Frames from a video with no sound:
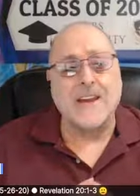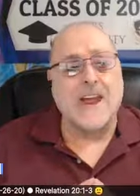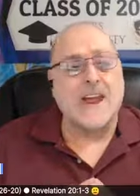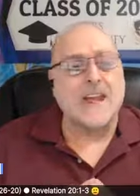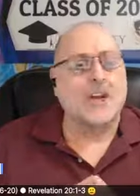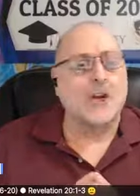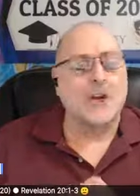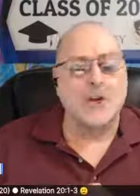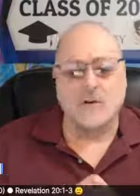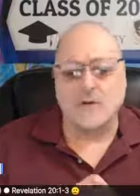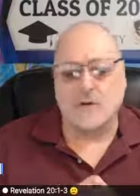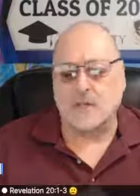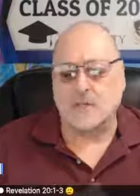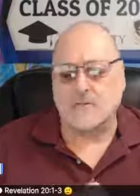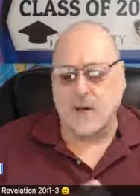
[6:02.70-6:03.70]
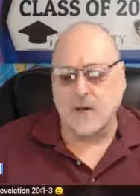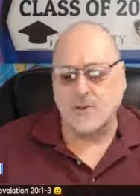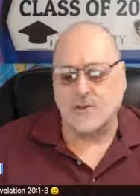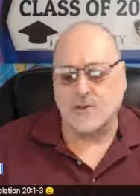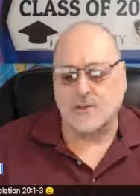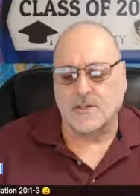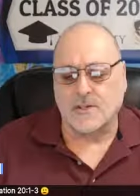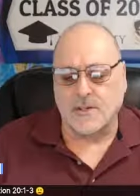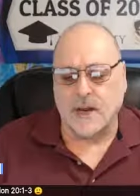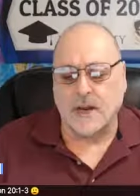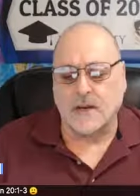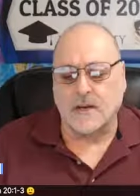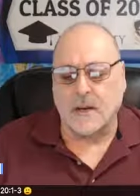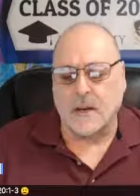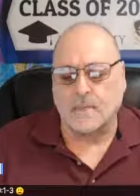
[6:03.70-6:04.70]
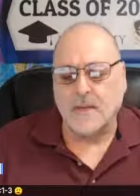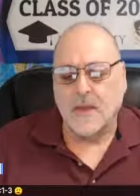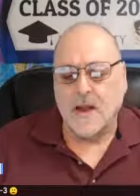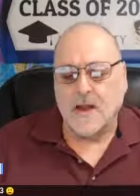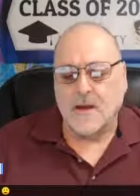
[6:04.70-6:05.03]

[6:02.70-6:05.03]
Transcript: a conducive understanding